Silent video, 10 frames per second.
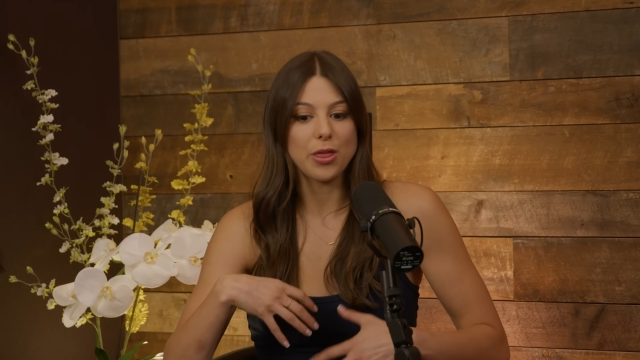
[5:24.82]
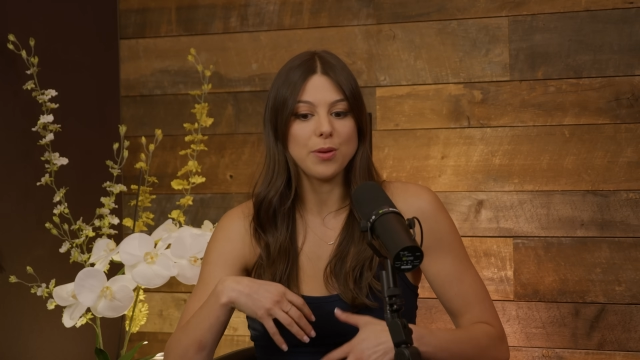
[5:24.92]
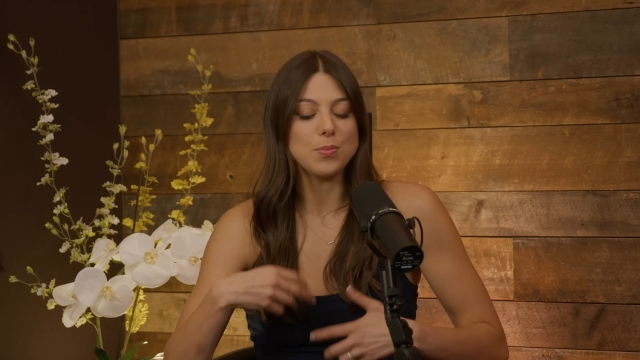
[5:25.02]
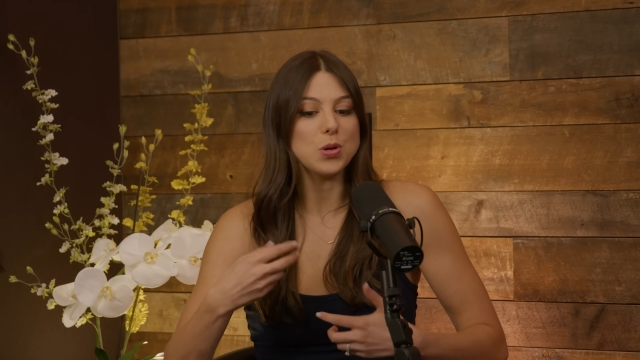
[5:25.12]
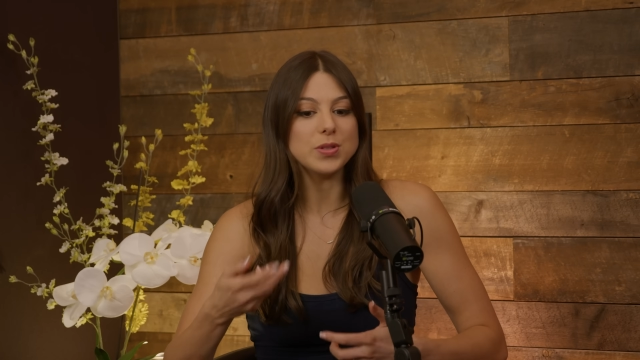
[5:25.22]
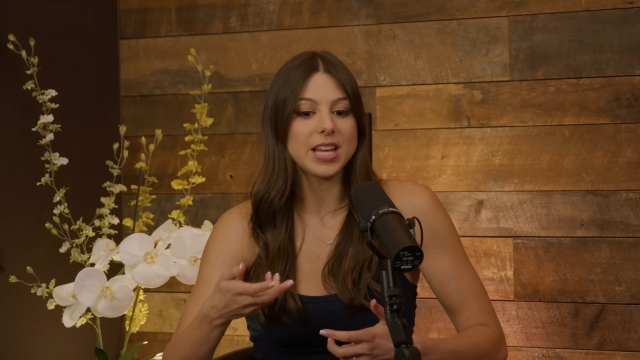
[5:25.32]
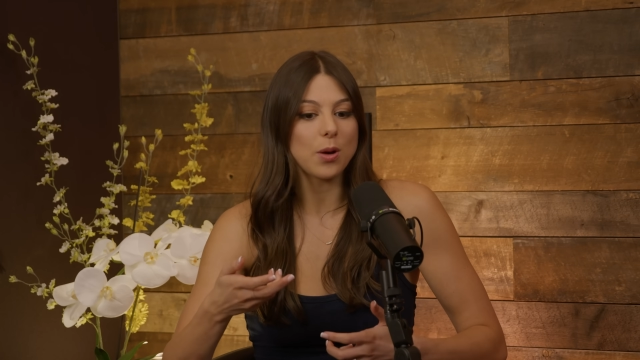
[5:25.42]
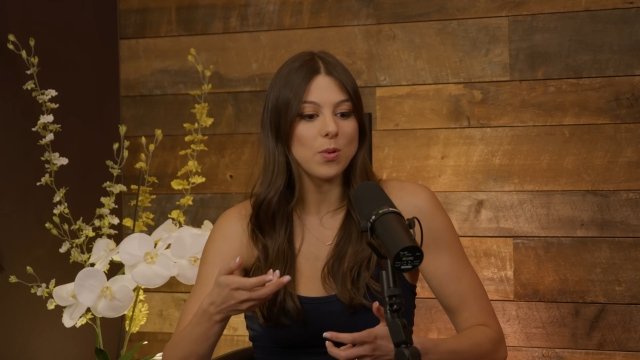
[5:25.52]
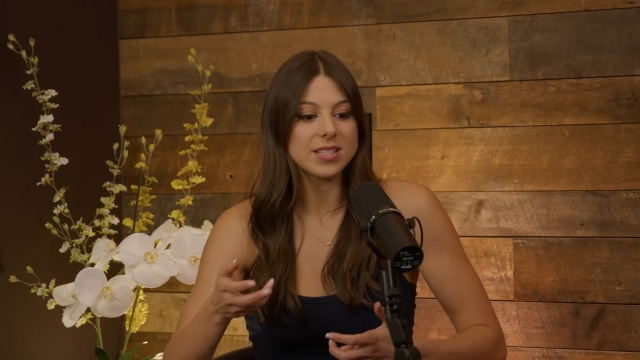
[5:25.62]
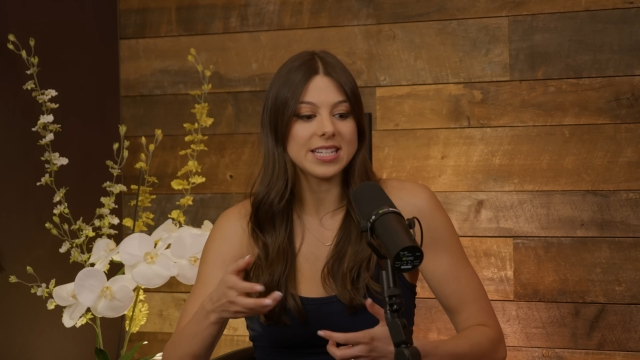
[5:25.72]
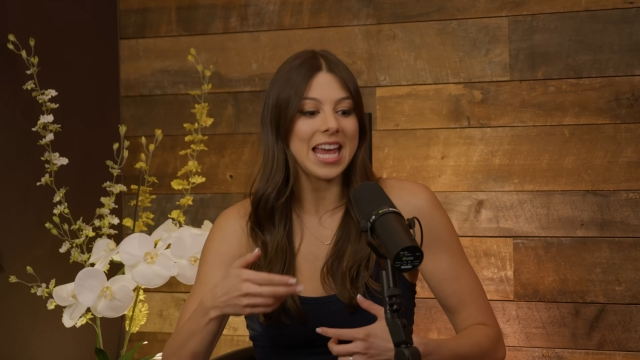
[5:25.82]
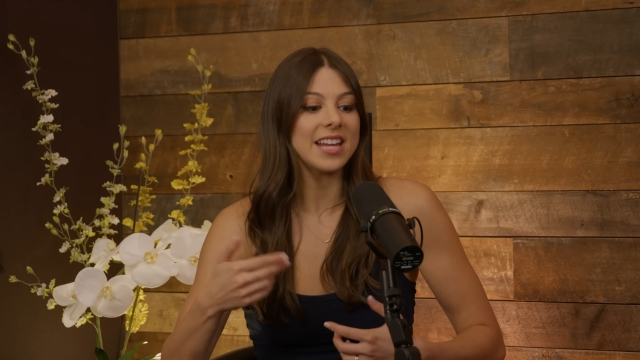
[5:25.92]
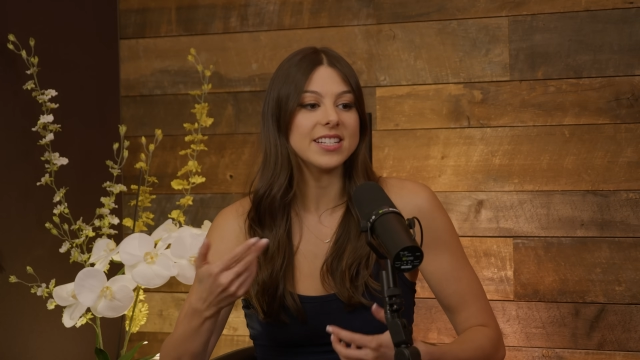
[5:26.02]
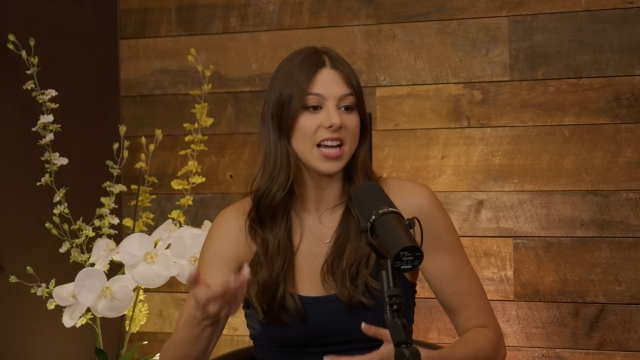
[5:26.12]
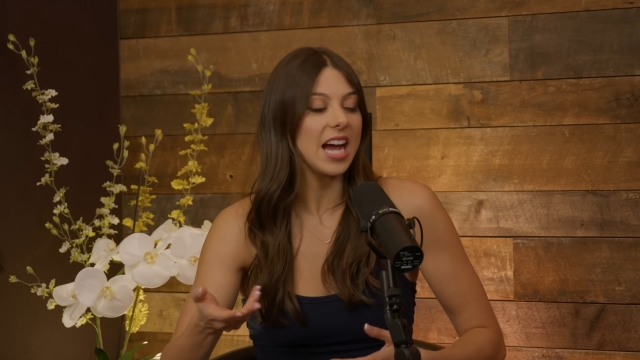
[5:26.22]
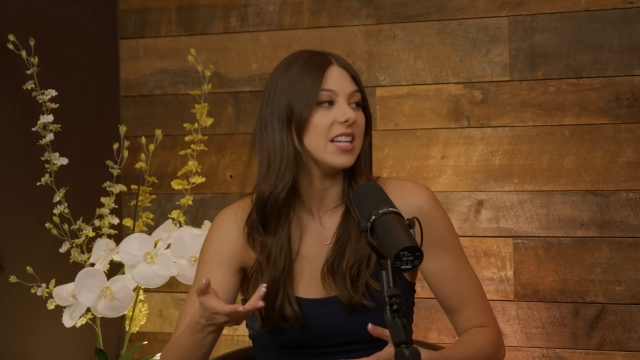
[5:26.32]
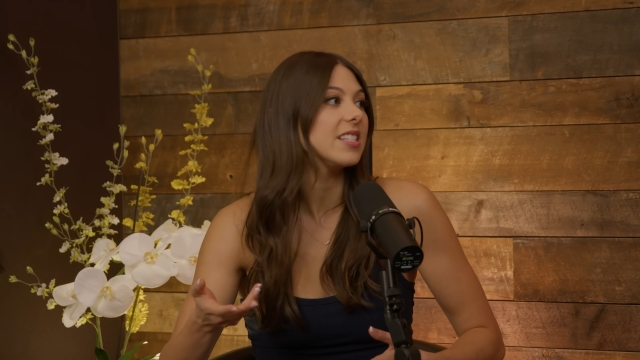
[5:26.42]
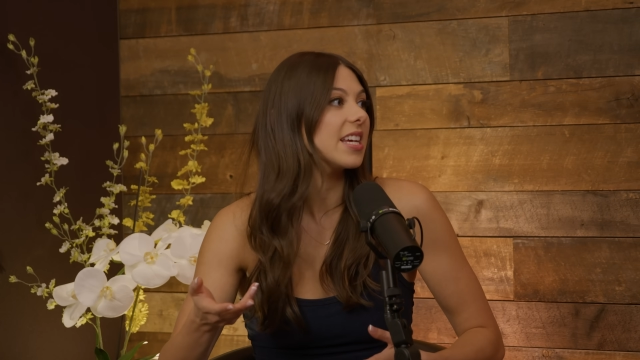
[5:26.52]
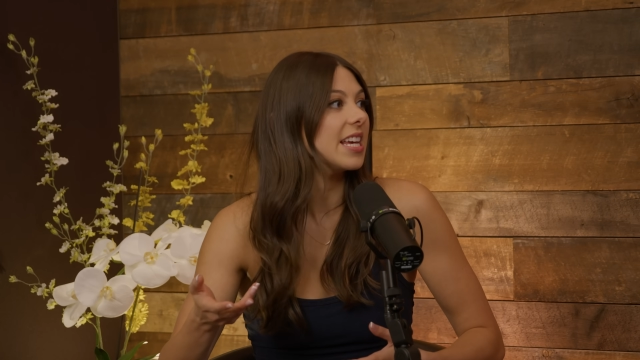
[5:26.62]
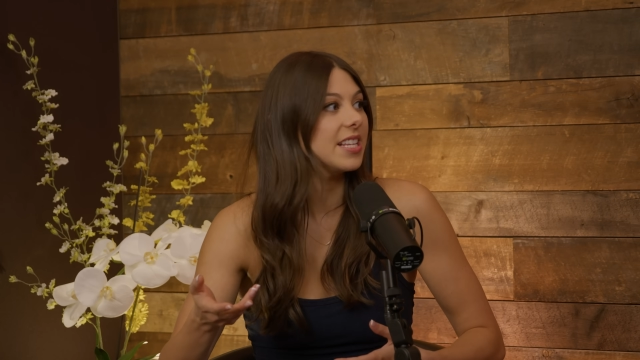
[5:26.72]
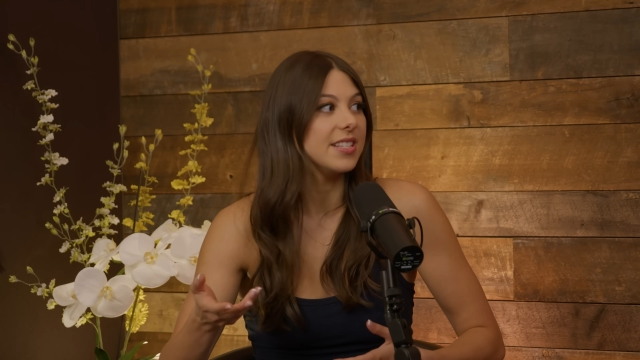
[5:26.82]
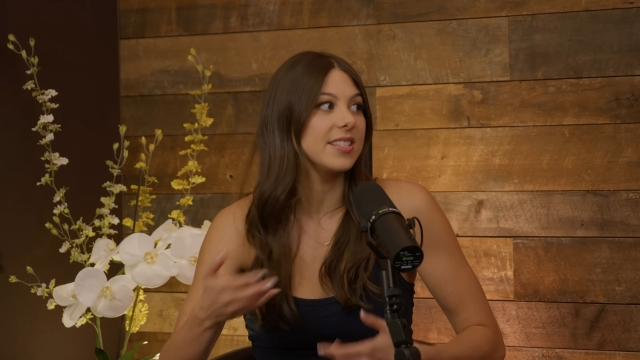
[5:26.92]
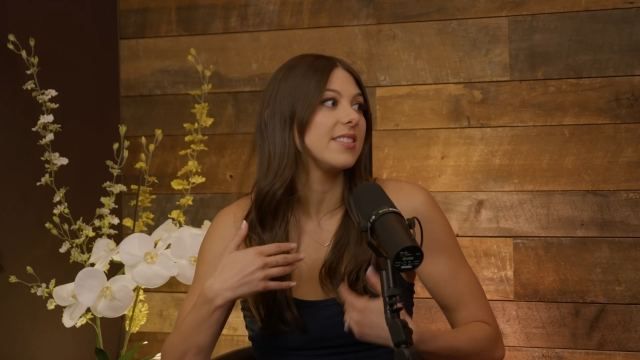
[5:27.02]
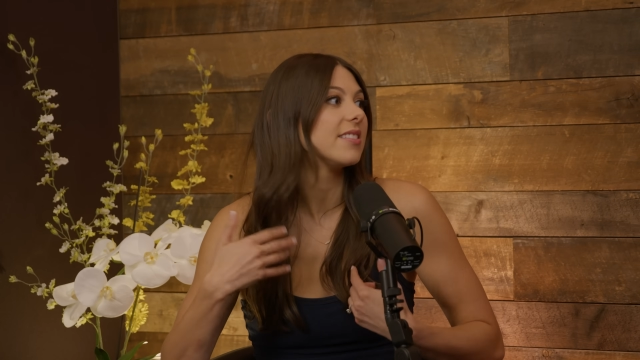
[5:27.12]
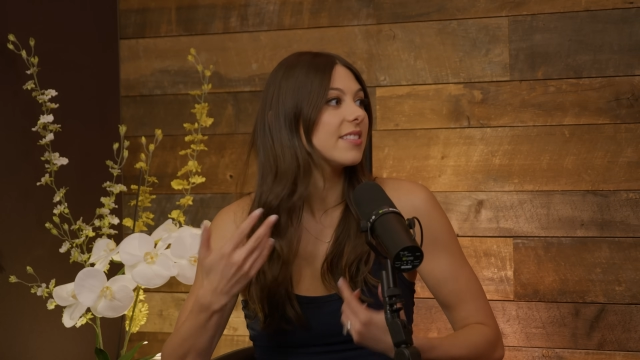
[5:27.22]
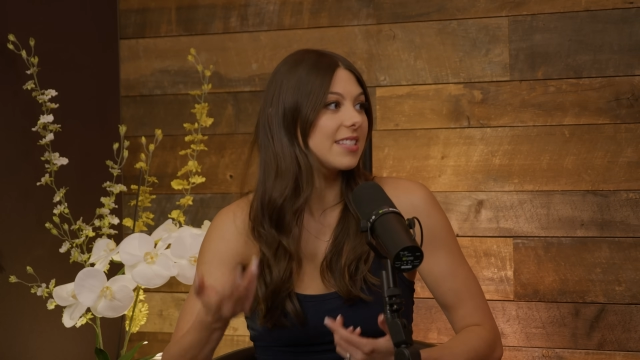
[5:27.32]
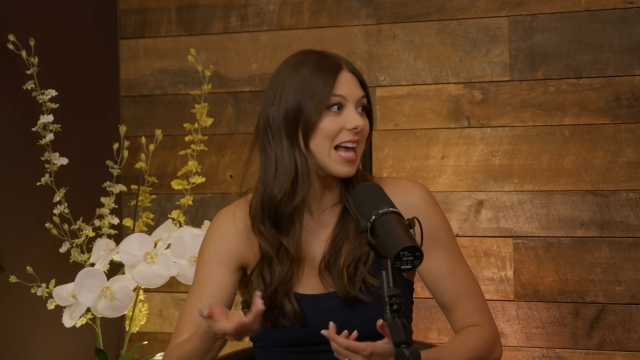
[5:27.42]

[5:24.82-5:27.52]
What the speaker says: like the music was an anodyne to his